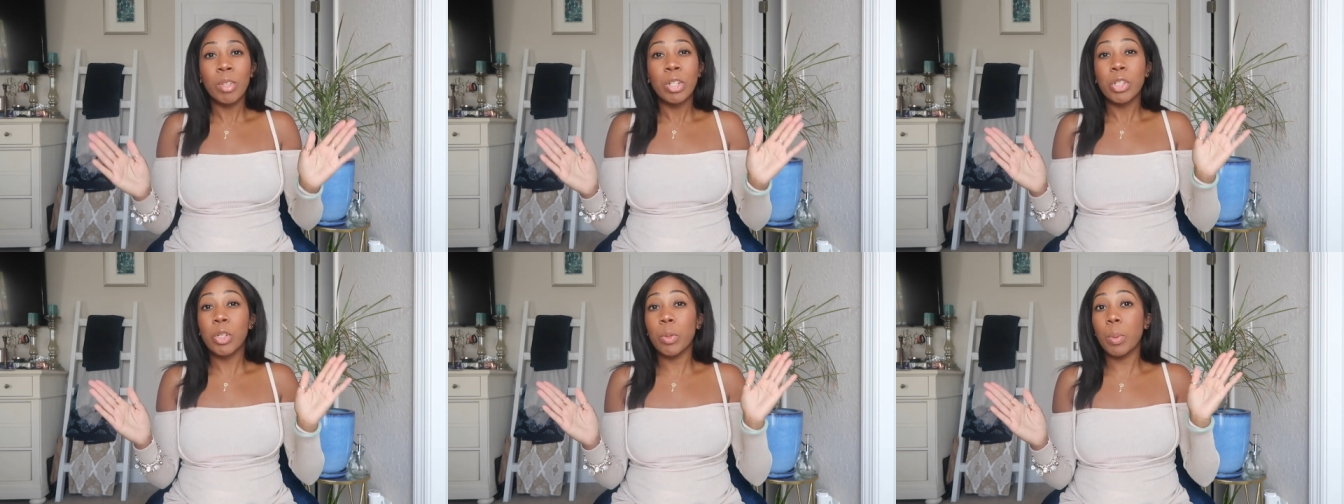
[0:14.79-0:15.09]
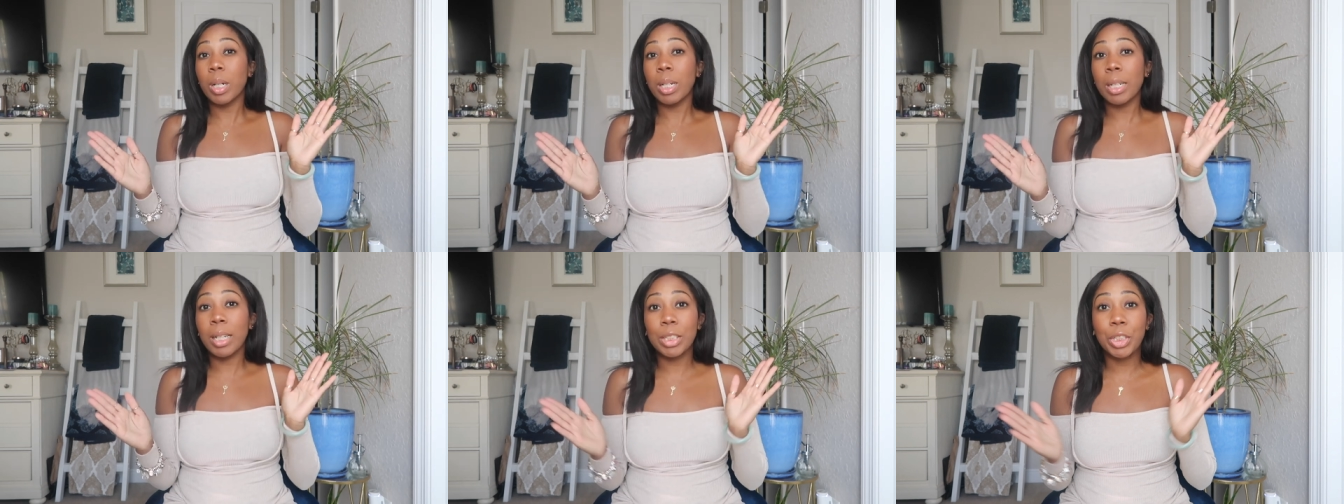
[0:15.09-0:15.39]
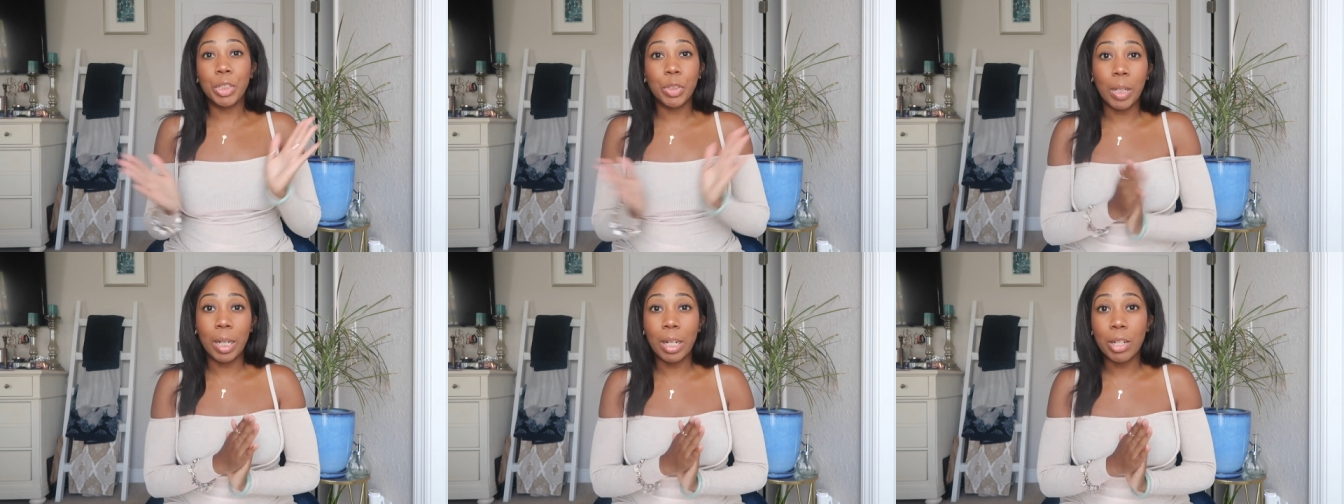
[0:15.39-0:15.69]
So we're gonna
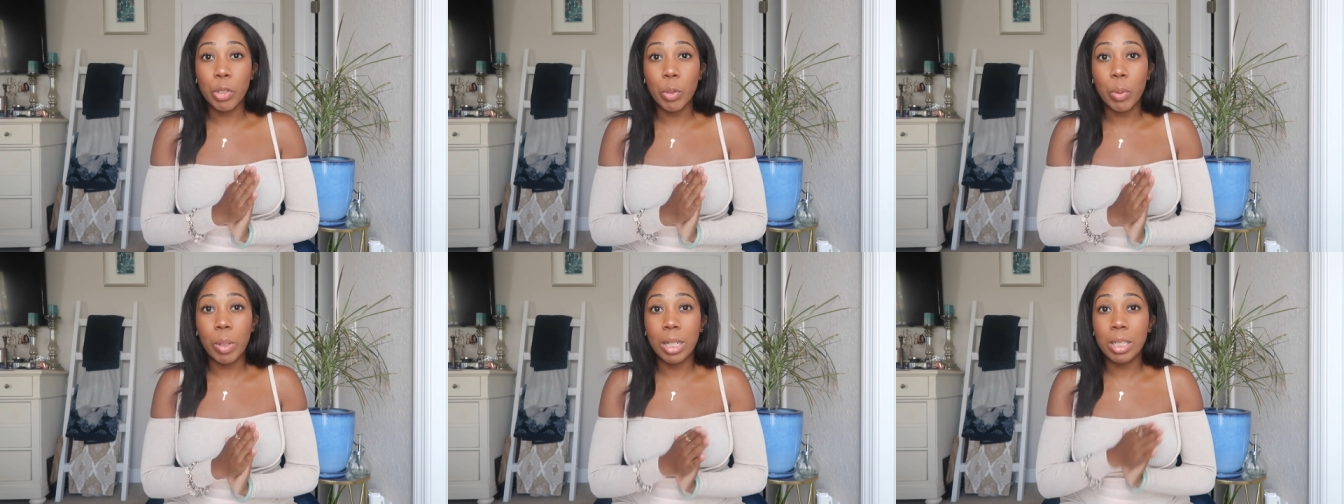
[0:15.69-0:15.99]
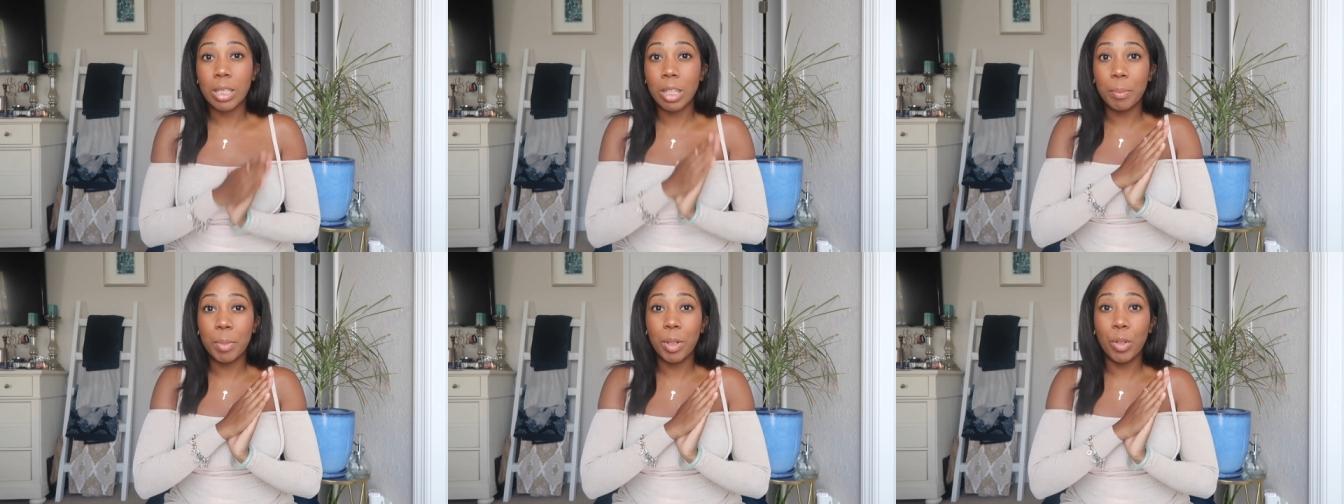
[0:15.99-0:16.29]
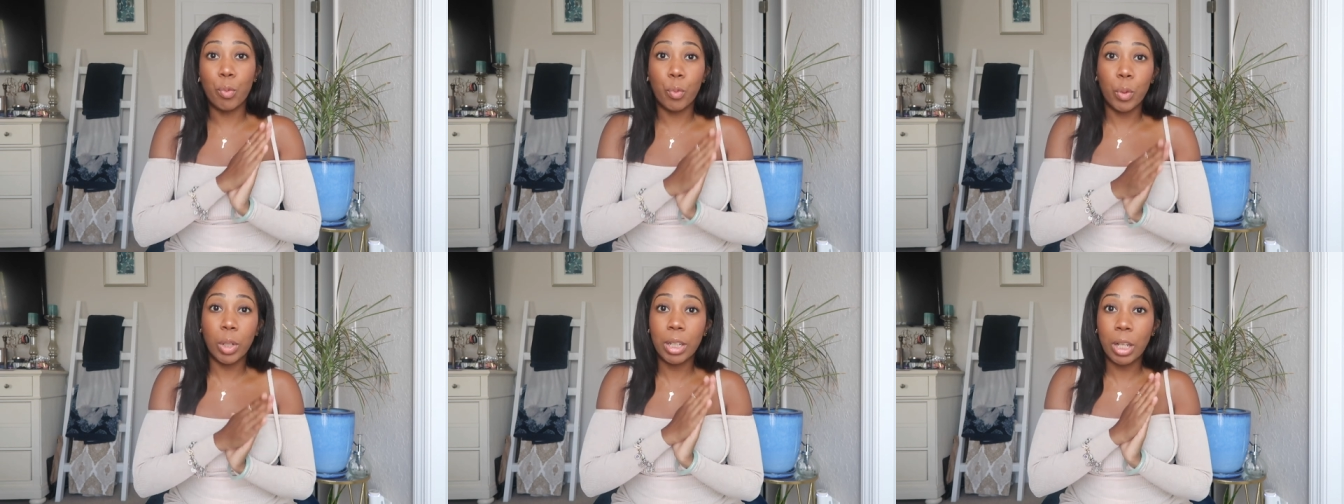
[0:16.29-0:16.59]
get straight into it. It's gonna be
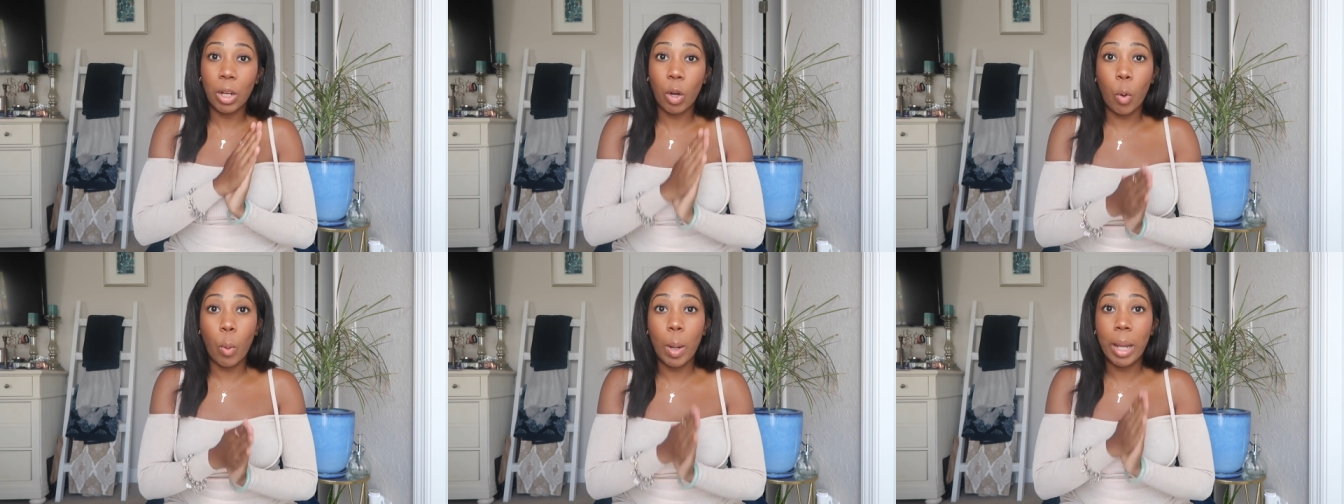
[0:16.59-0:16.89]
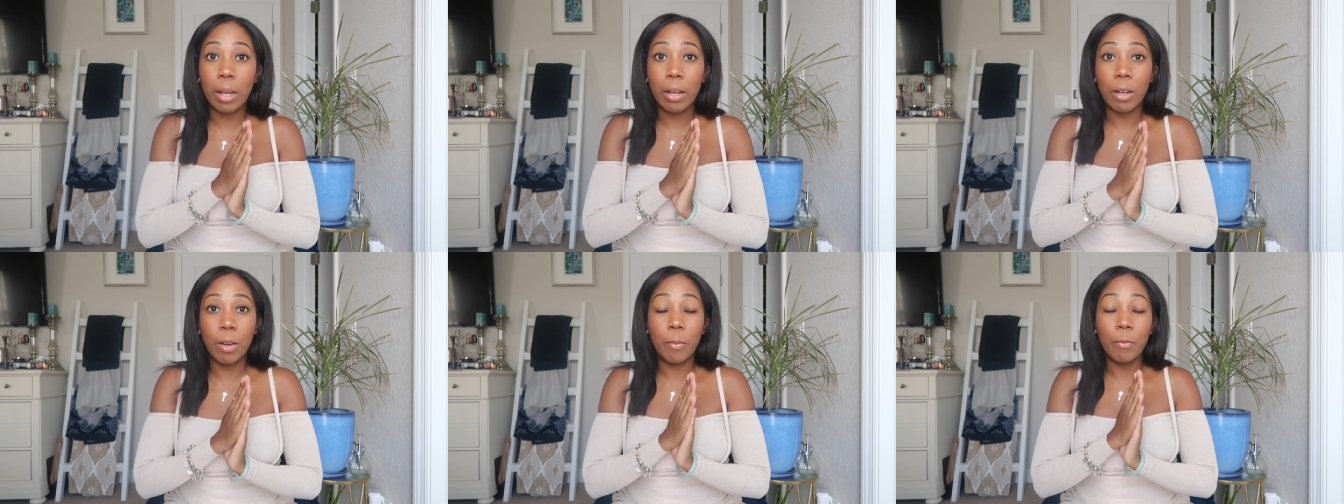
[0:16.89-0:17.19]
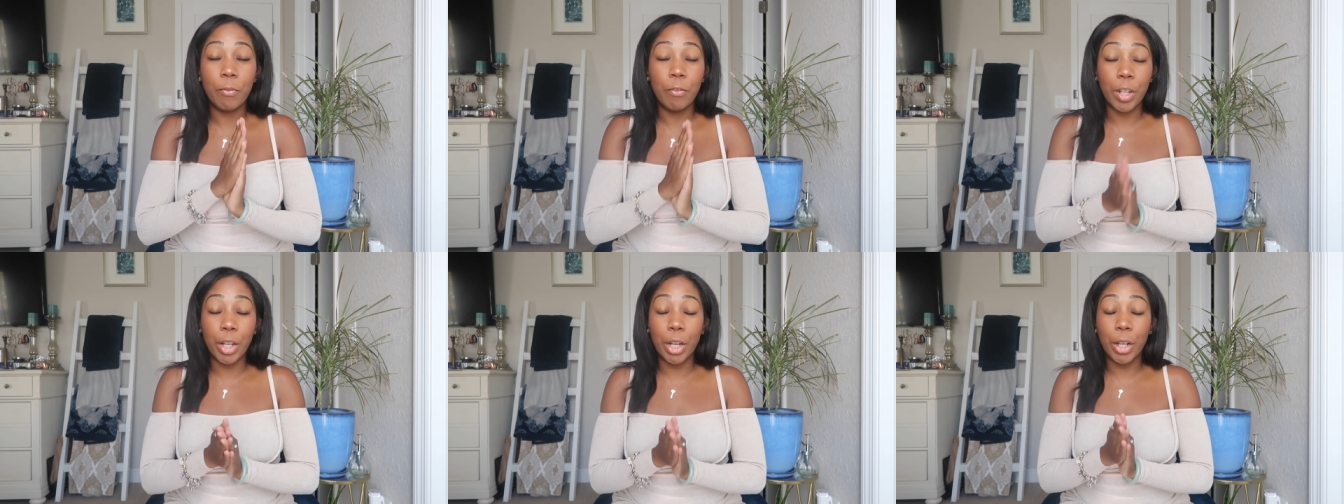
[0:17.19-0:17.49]
a really quick
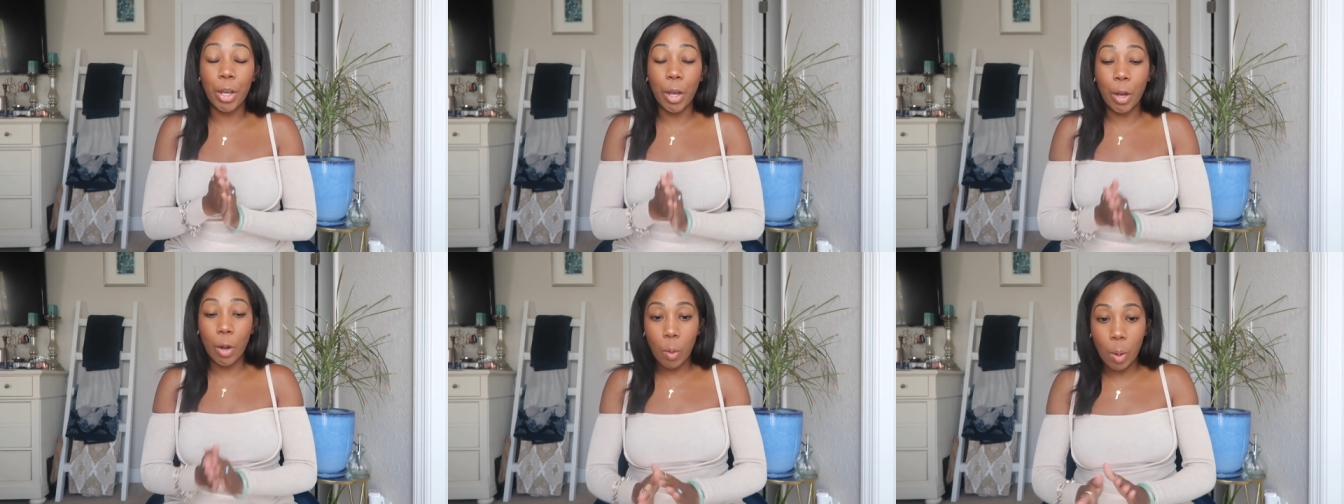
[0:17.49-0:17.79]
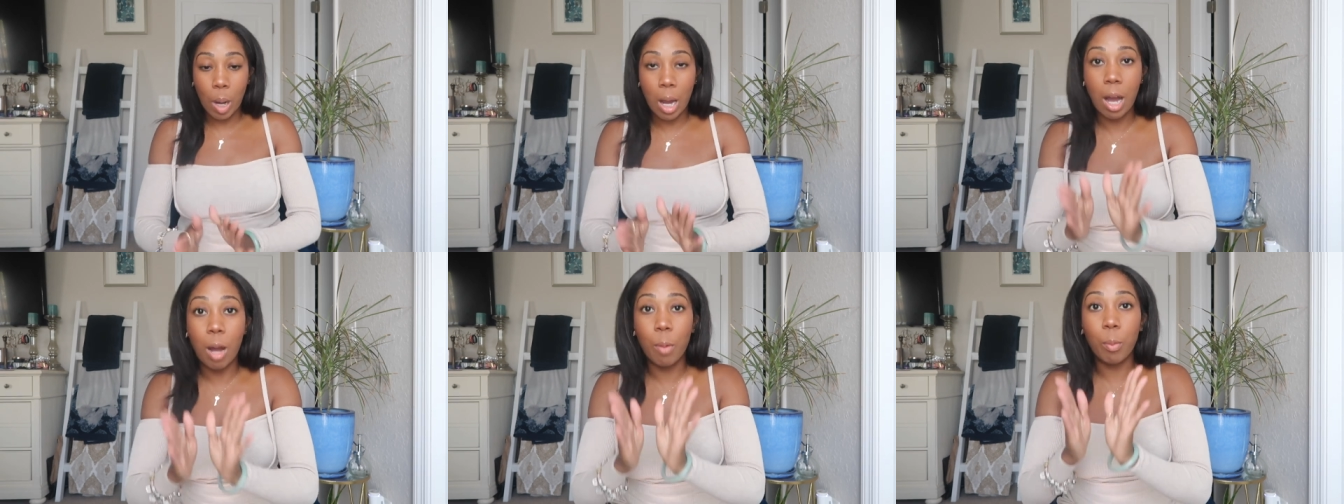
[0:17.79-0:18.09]
video.